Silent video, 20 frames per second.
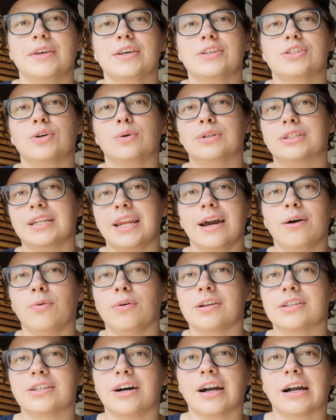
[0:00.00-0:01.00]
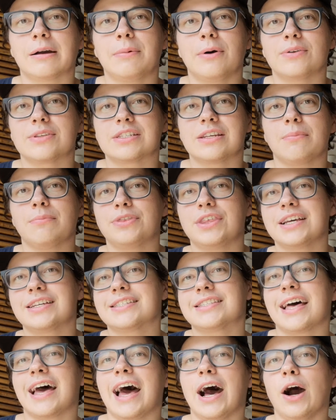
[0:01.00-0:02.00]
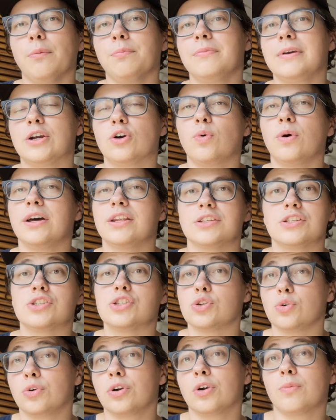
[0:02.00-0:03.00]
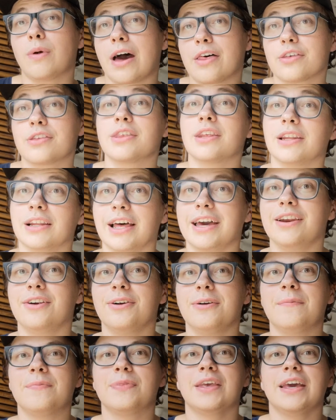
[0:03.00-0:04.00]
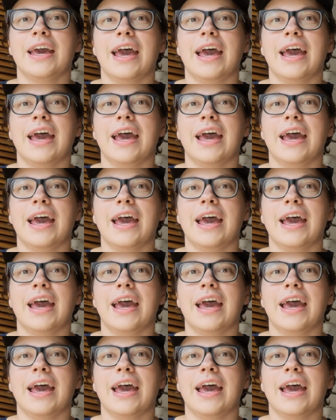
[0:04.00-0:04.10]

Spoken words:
So today I want to talk about some things that helped me quit sooner rather than later.